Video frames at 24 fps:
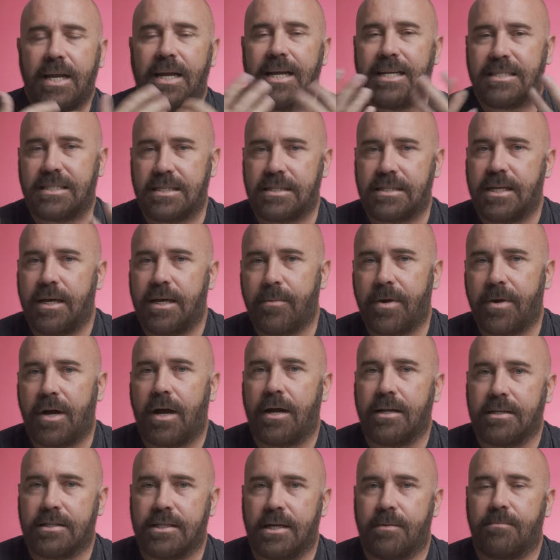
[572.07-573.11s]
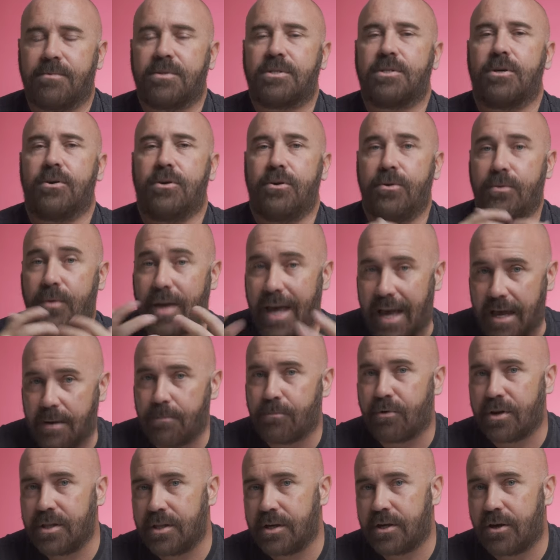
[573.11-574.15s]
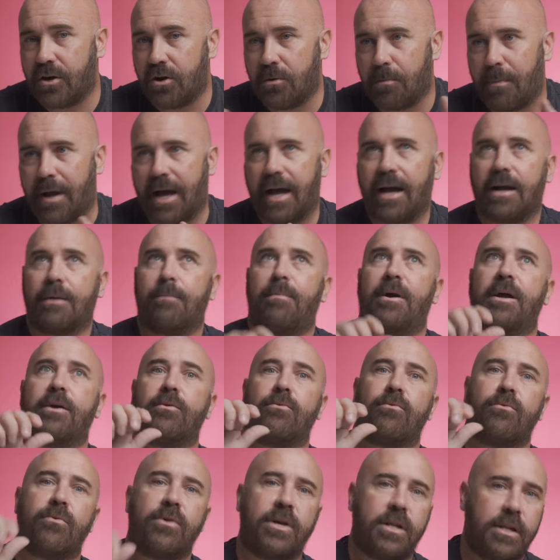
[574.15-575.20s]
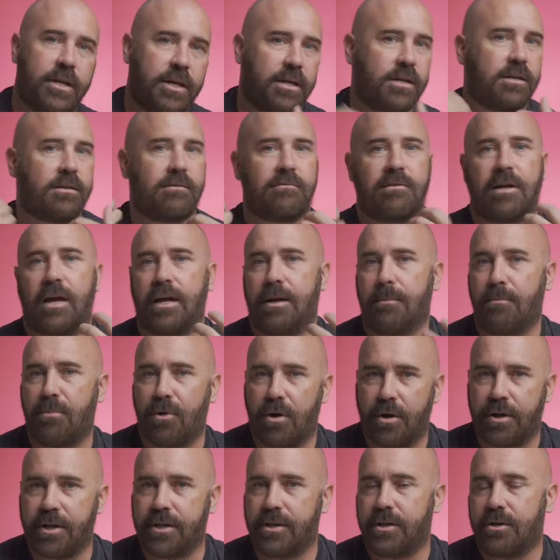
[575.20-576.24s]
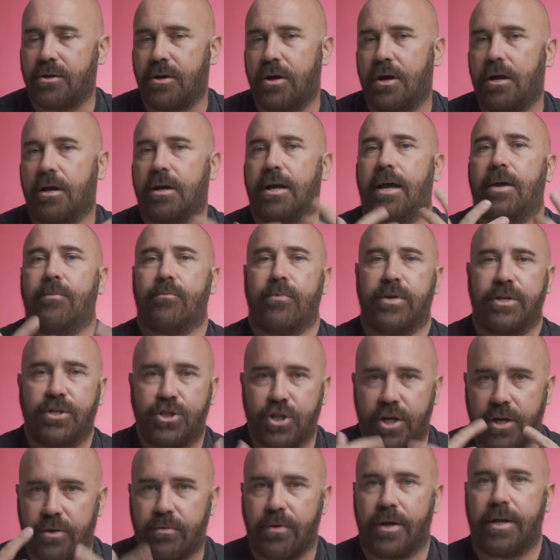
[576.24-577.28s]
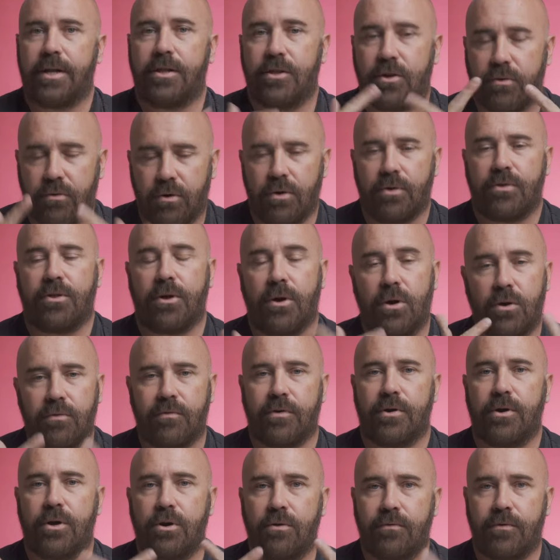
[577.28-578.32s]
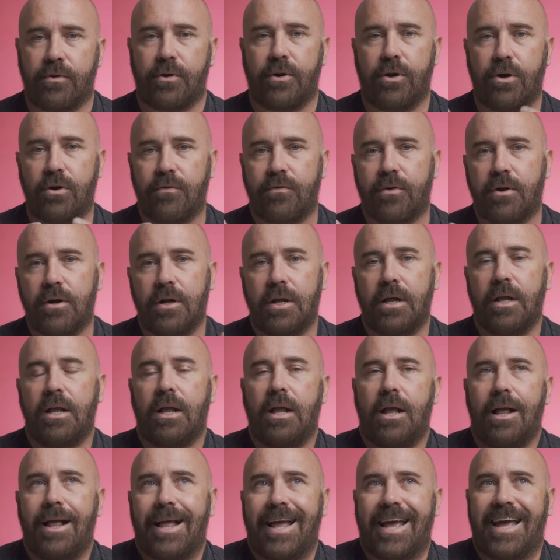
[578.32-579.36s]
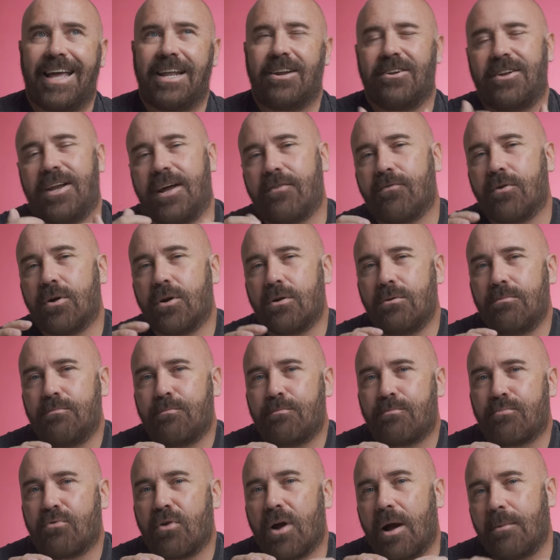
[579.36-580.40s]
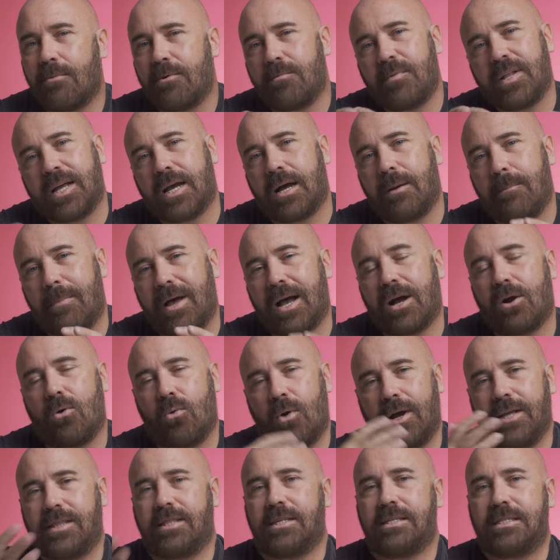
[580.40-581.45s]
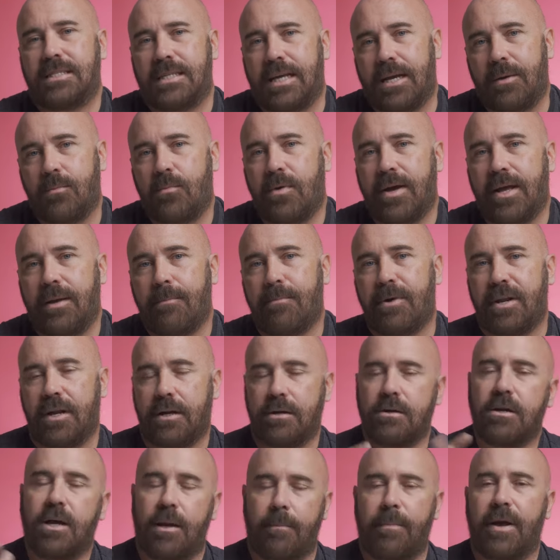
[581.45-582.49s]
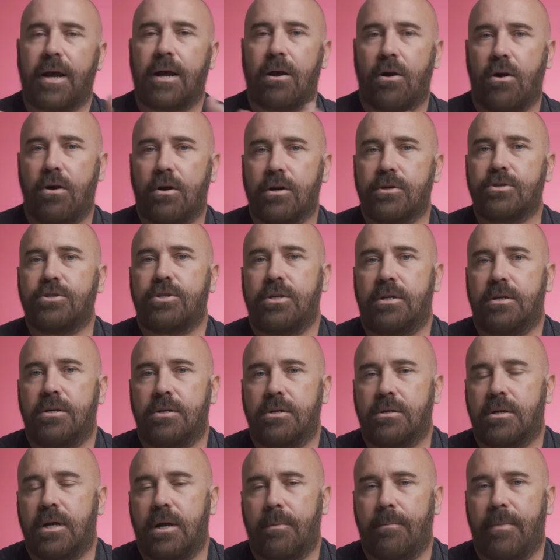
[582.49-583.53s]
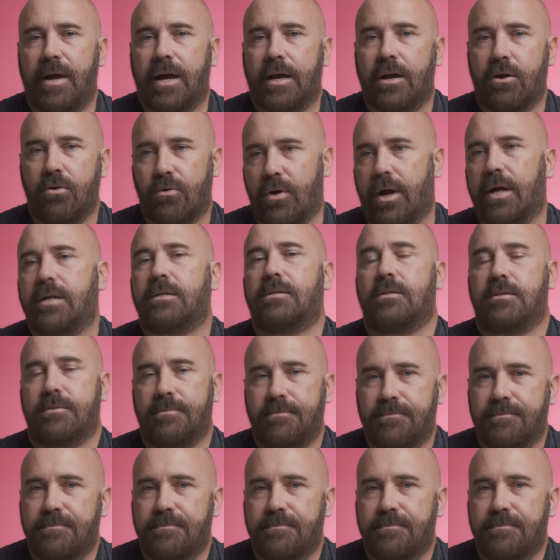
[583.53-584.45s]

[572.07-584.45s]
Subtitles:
it's the same concept. So you can bring the coat back by really kind of balding the dog and regenerating the growth over and over and over. It'll never probably come back quite the same way, but it'll come back harsh and it'll come back correct.